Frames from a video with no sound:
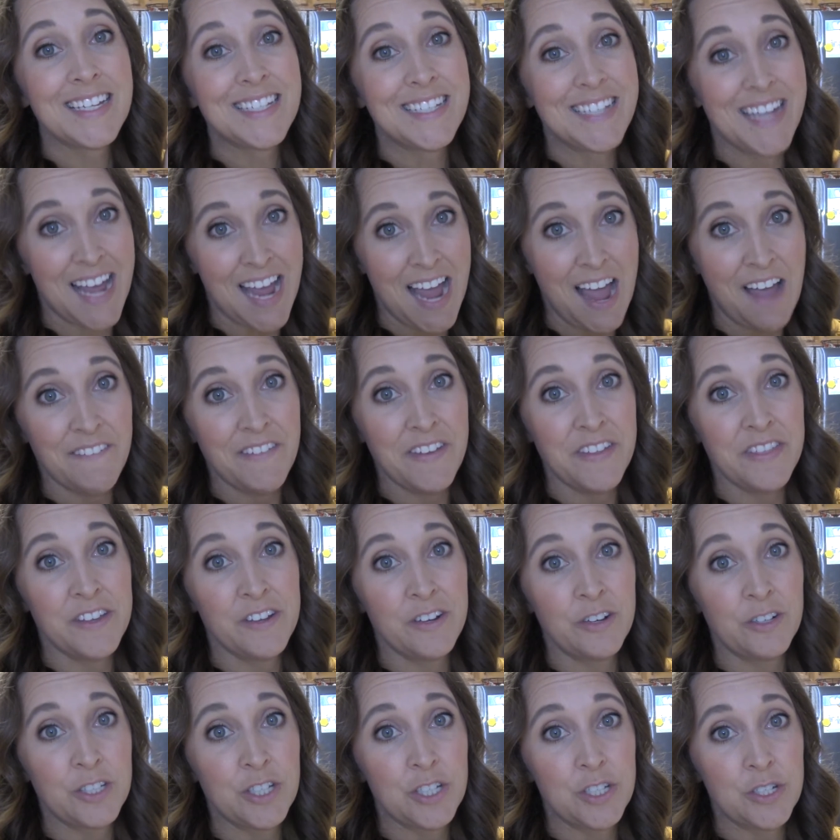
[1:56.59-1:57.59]
to have in
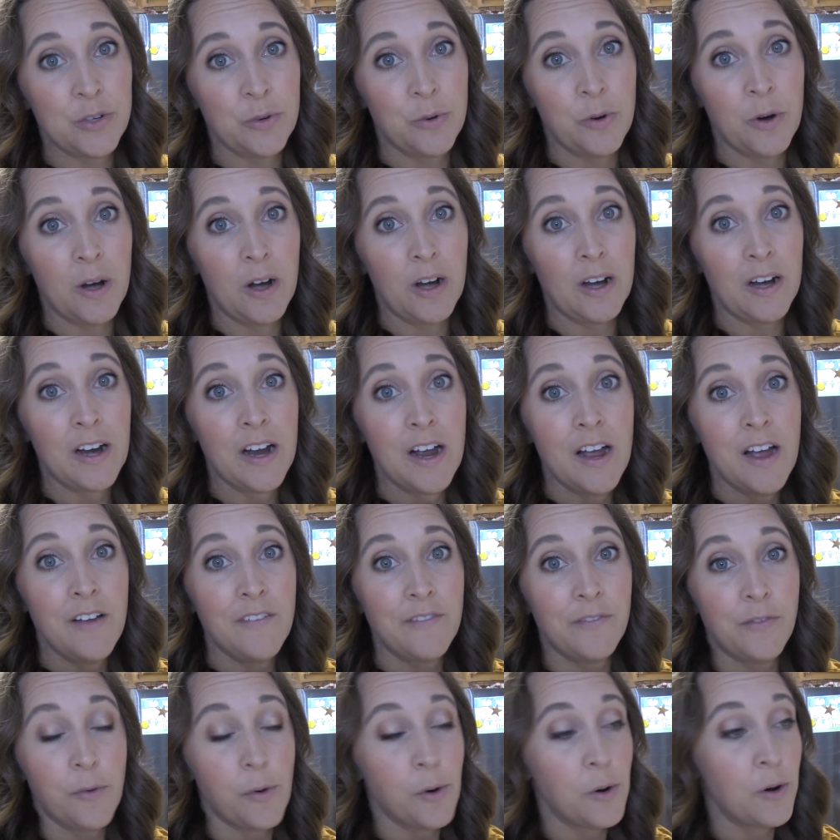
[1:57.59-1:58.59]
their store
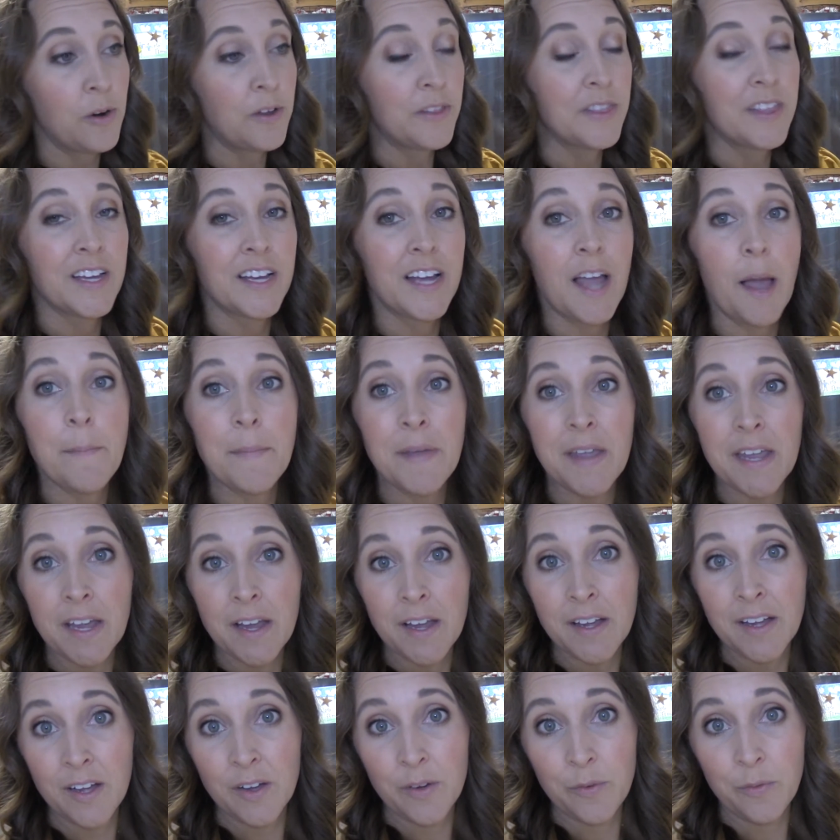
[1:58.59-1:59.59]
for the
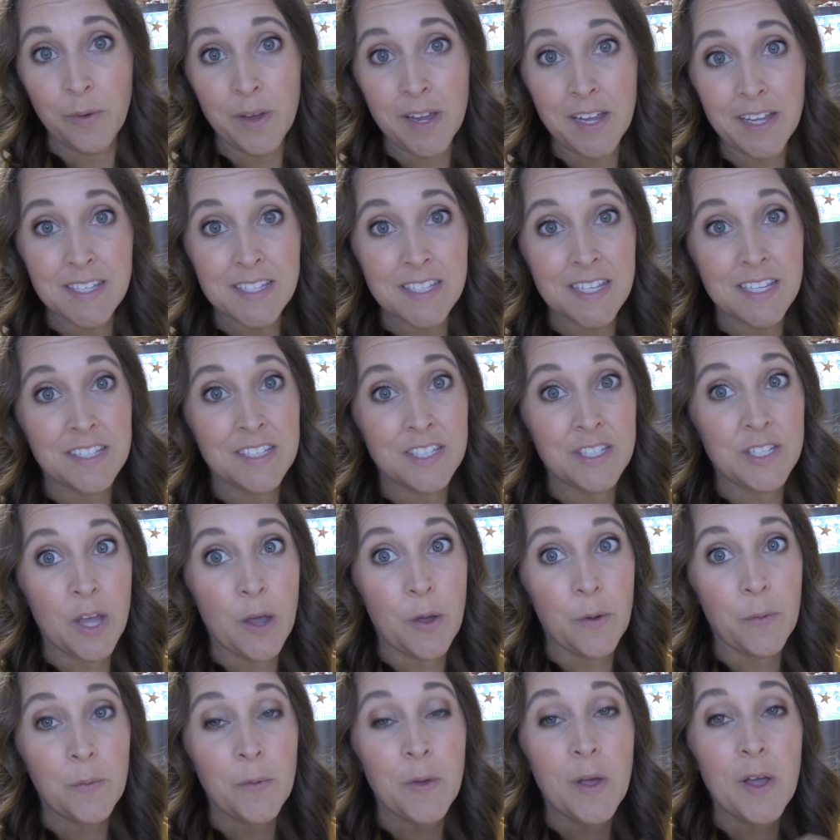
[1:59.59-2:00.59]
coming weeks.
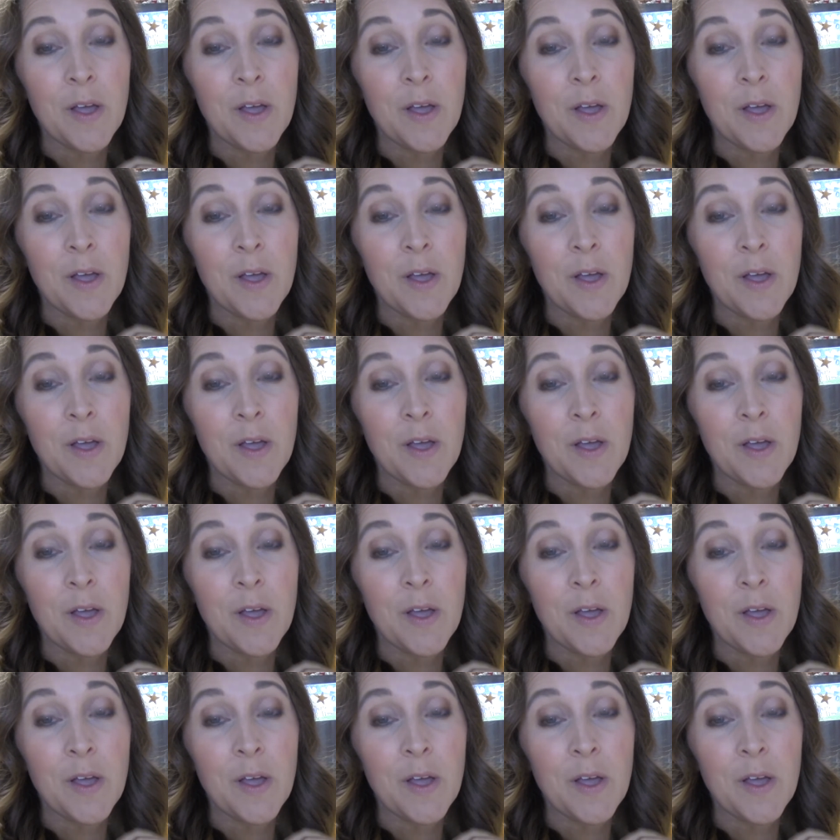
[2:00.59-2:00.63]
So